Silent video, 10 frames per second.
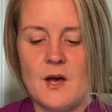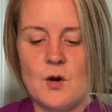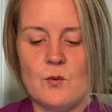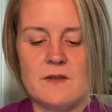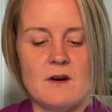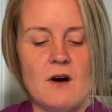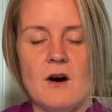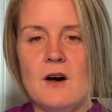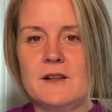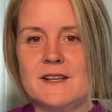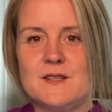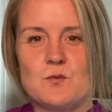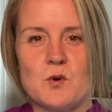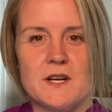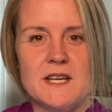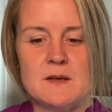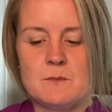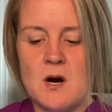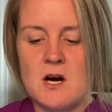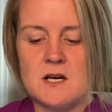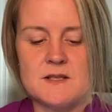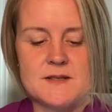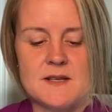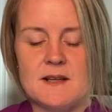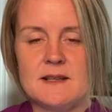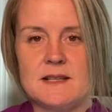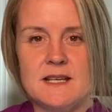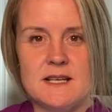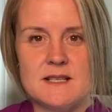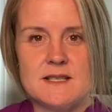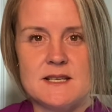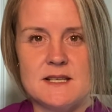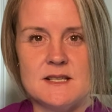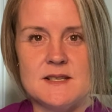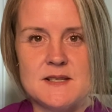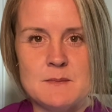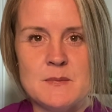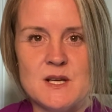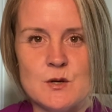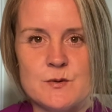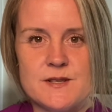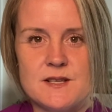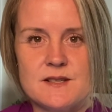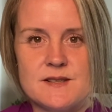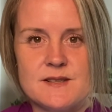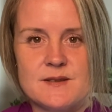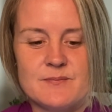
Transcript: with all its working parts linked in symbiosis.